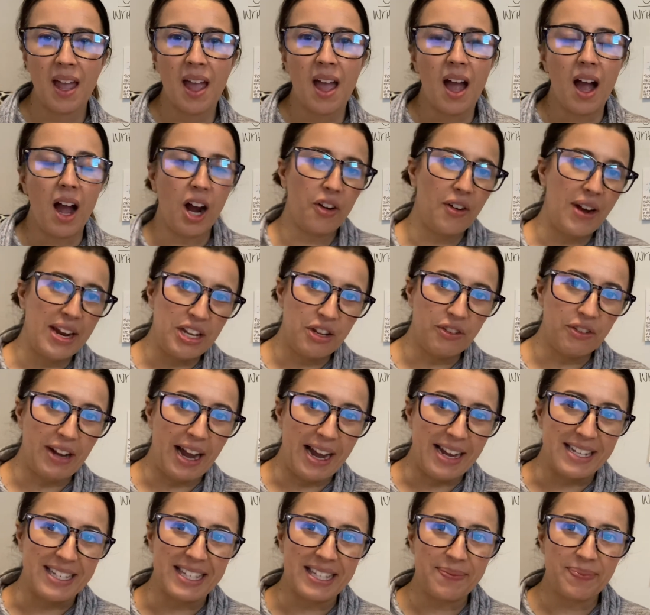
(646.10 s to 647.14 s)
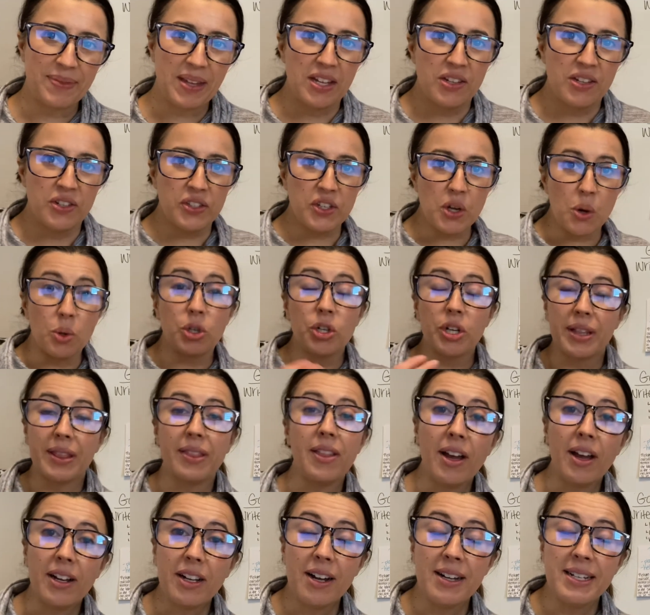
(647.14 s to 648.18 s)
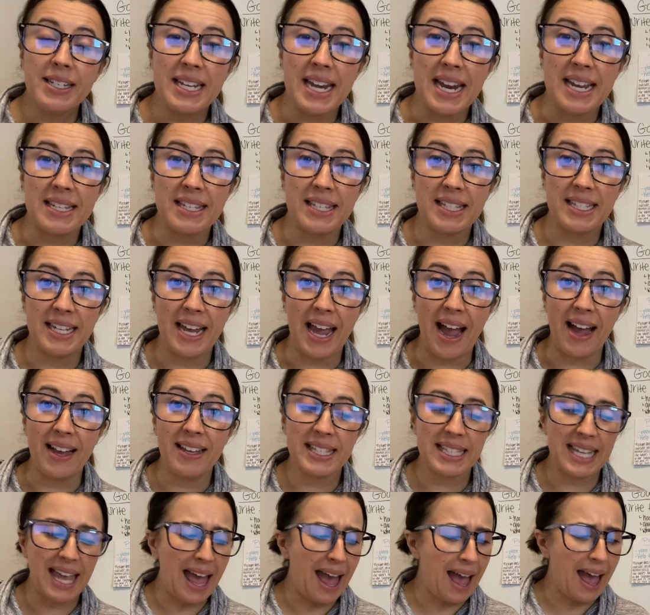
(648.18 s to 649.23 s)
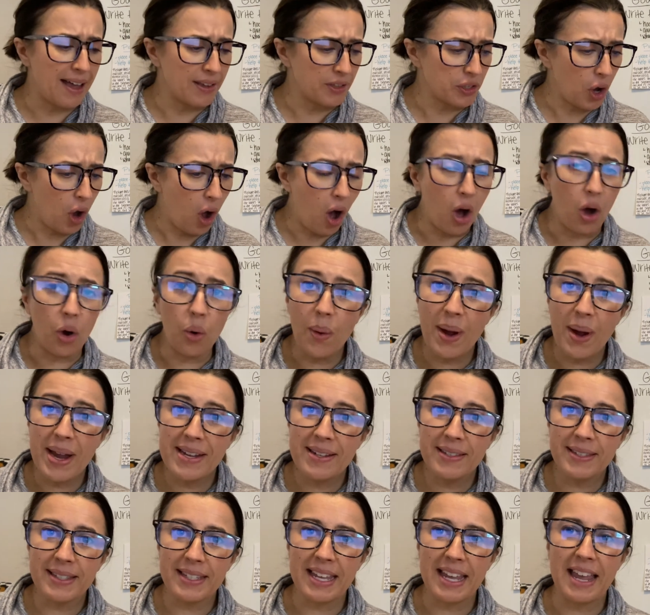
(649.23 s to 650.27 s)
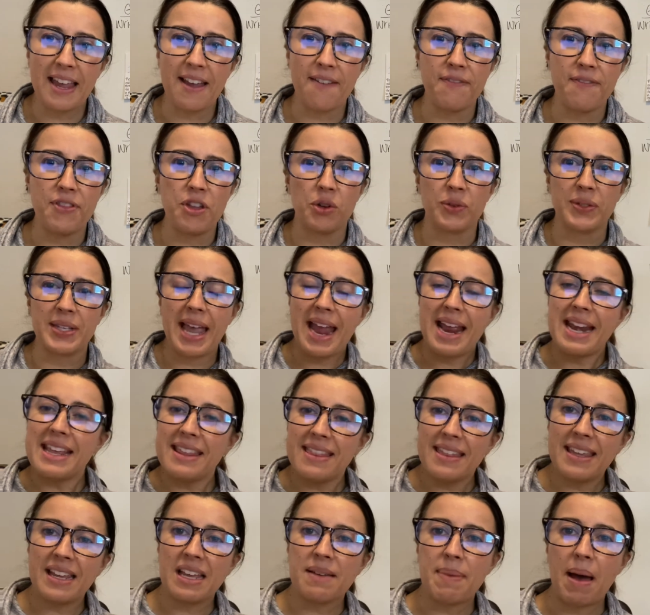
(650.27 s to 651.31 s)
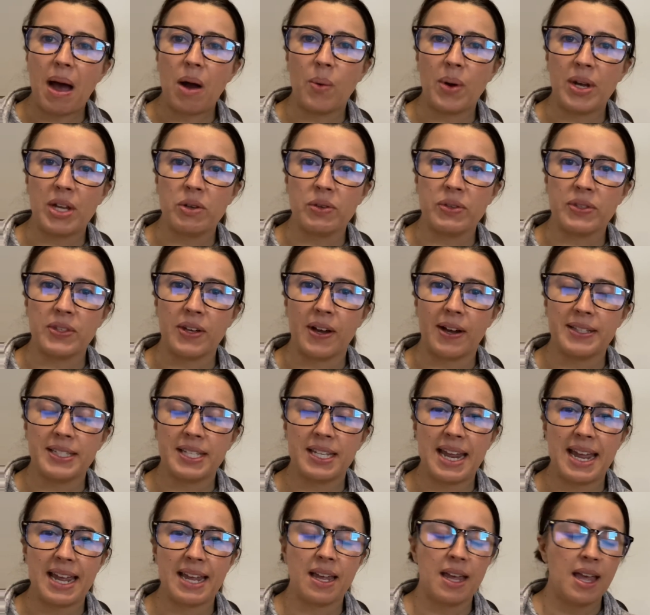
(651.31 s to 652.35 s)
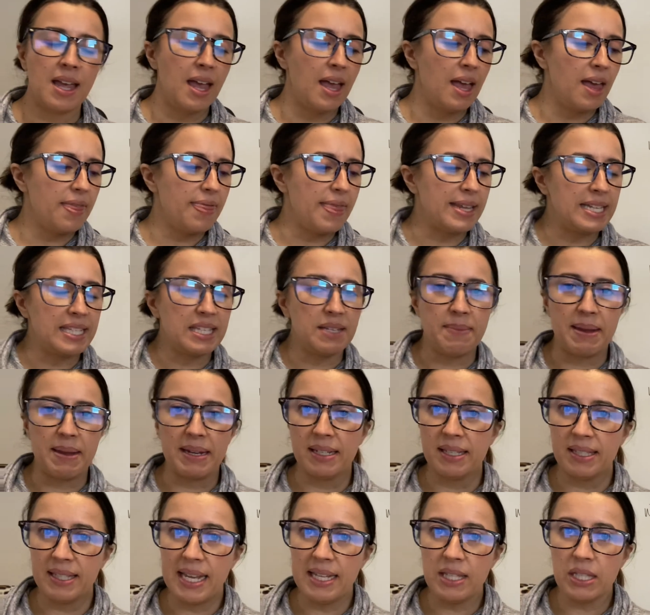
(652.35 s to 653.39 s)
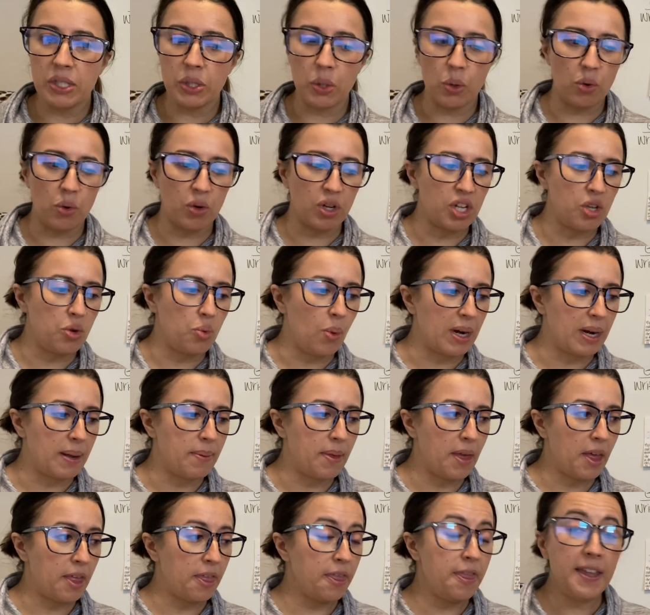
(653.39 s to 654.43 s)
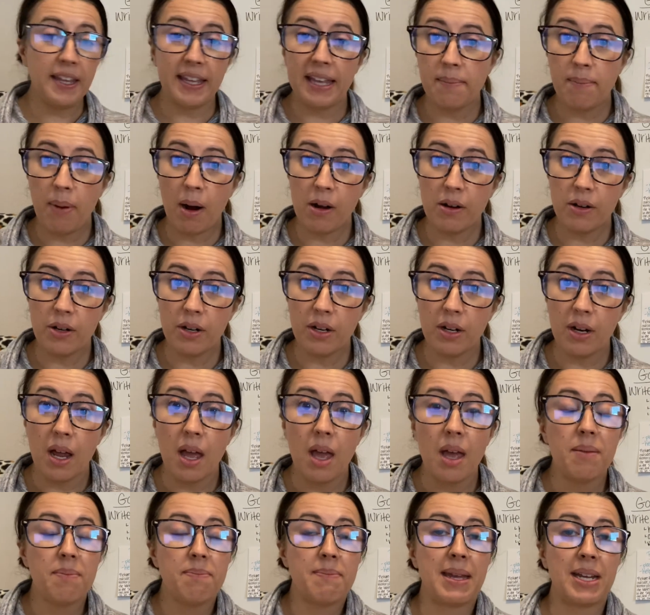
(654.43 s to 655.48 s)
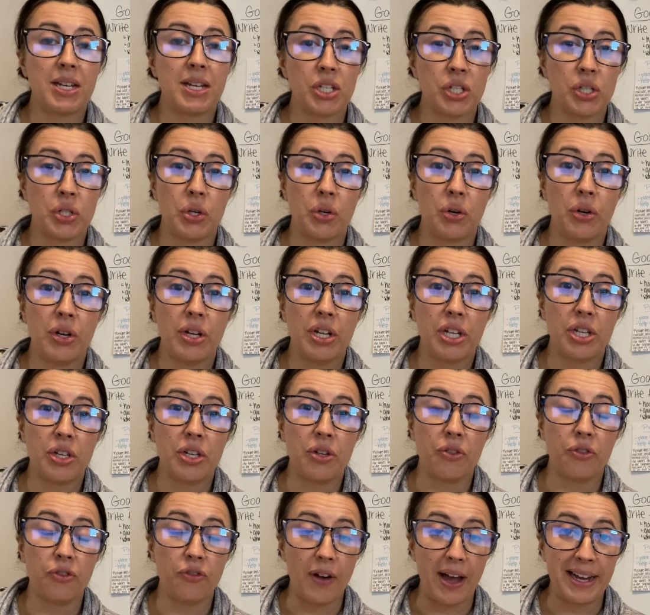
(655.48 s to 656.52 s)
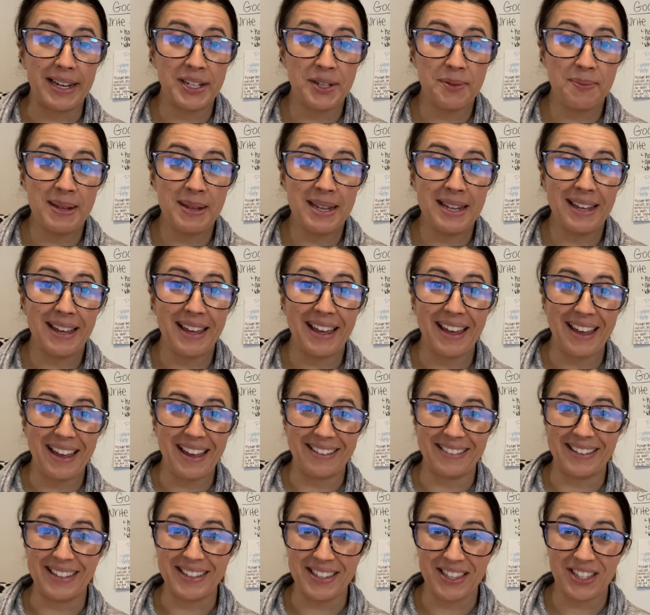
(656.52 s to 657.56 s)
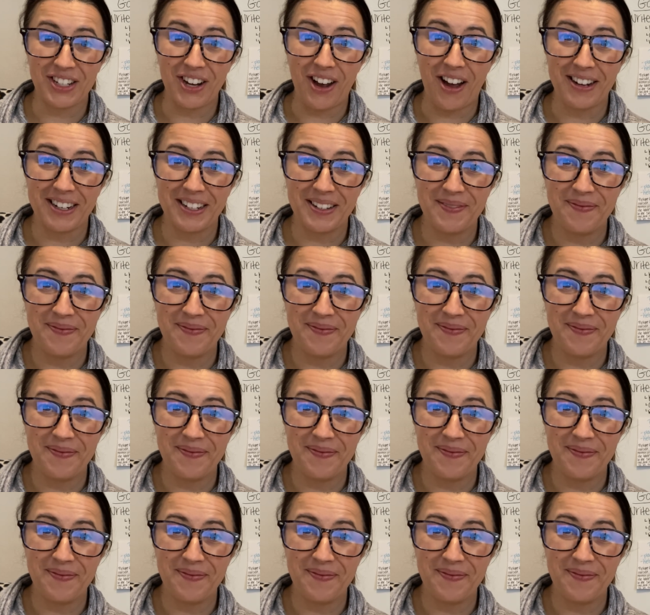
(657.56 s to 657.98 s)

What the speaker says: All right, you guys. So good luck on today's task. As always, if there's anything about what you saw today that doesn't make sense or you want a thinking partner, make sure you find me and let's talk.